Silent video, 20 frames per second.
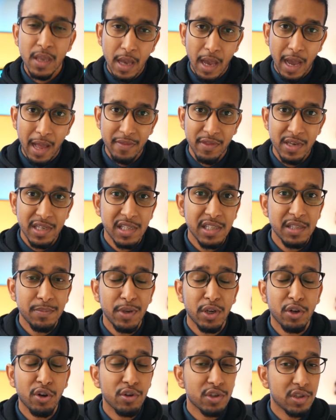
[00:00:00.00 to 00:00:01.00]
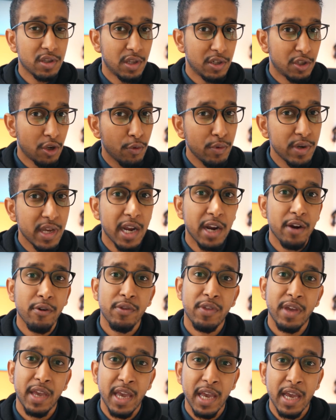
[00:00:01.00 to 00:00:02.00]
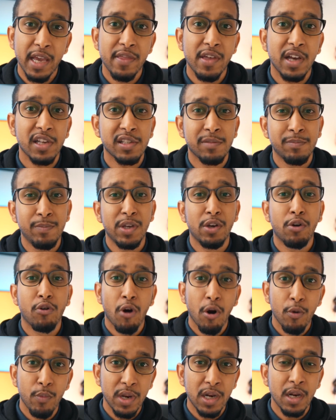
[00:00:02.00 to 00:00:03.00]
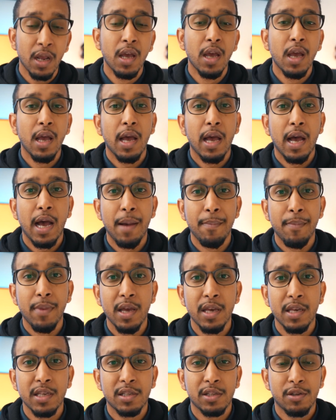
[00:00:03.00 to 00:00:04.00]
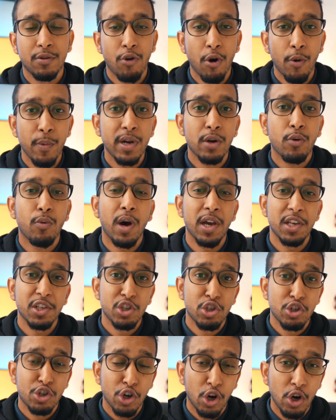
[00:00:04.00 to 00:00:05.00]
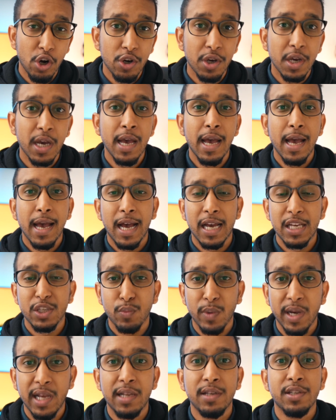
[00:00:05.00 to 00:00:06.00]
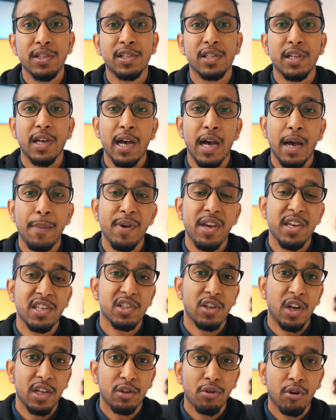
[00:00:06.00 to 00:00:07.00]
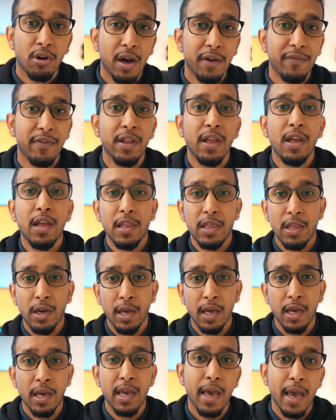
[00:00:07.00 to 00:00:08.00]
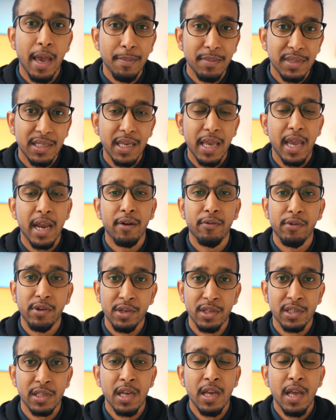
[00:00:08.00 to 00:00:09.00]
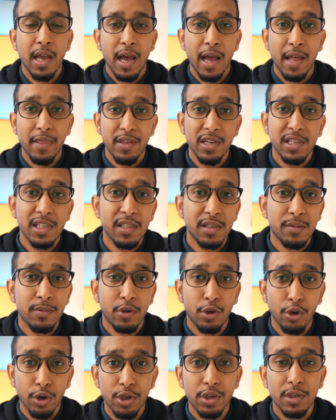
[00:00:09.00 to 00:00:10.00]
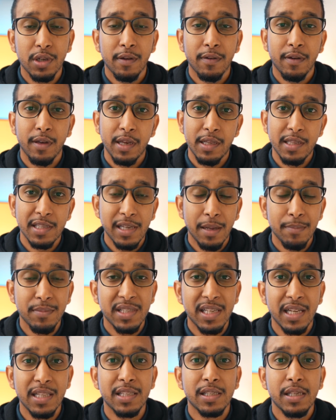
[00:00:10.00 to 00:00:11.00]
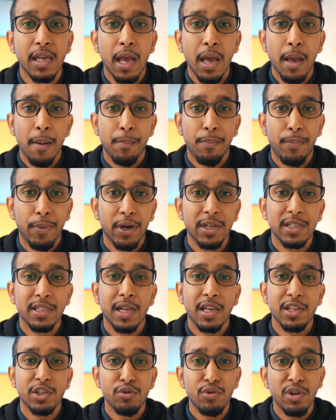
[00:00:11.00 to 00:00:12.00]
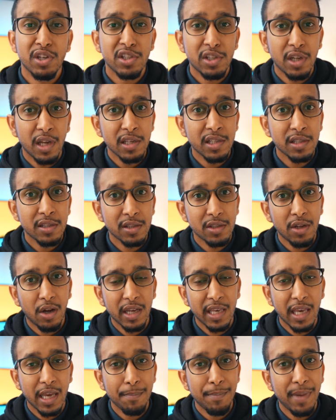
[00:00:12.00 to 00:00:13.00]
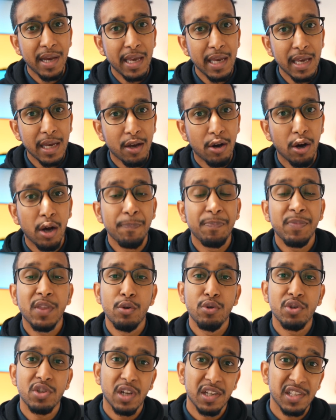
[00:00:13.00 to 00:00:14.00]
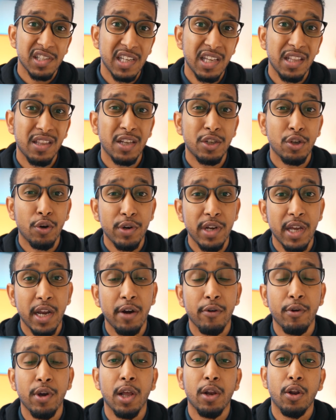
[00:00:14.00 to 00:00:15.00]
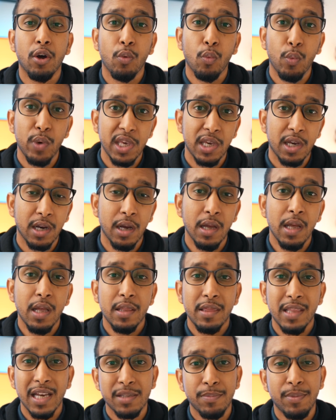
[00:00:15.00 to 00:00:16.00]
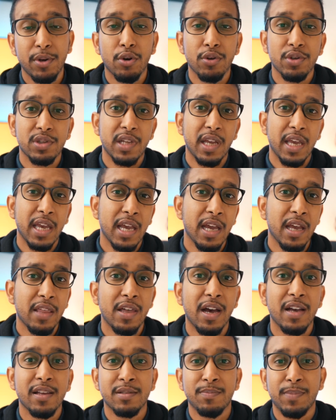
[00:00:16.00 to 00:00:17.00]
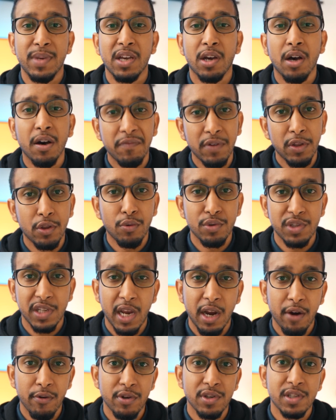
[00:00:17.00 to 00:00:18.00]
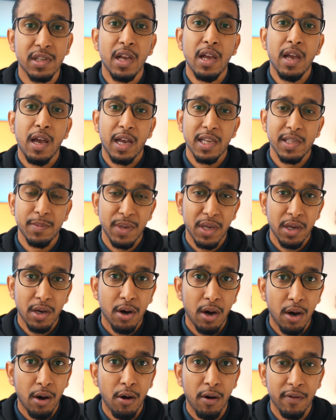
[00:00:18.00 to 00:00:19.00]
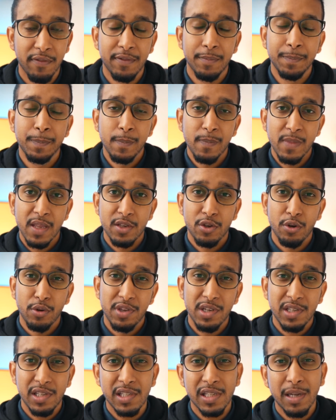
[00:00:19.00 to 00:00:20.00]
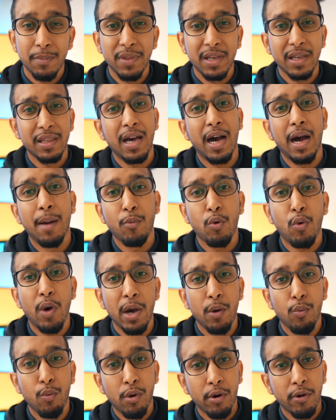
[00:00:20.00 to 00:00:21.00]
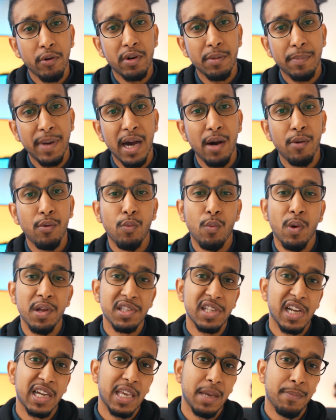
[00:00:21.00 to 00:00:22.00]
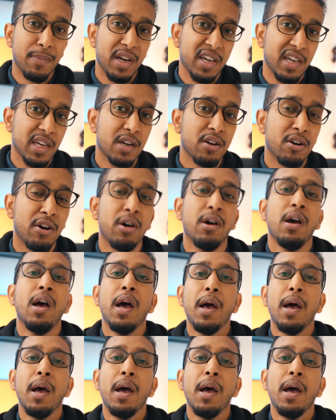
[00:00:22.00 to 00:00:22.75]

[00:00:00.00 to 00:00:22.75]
And this is because the donor area, the hair that's been growing, it's growing quite strong, as well as it's starting to cover the empty areas. And this is good in some sense, but as soon as I start getting my hair cut, you start seeing the donor area a lot weaker. And that's because the hair that has been covering those areas has been cut off. So this is something that I'm quite worried about once I get my hair cut.